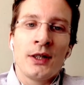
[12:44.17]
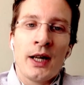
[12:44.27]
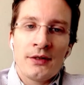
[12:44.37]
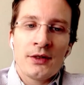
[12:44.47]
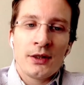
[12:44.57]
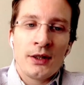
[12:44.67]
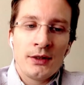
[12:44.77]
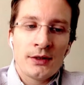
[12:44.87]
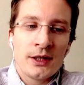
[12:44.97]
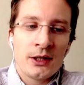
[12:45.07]
it has it
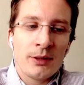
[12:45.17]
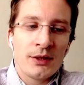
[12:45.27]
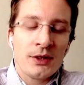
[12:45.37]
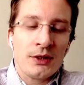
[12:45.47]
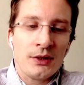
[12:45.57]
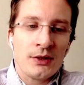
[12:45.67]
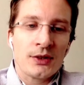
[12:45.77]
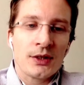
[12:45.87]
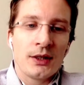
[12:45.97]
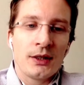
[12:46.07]
in its database that this
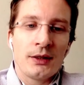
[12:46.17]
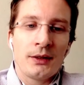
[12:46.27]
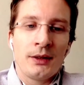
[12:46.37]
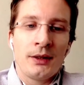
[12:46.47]
is a,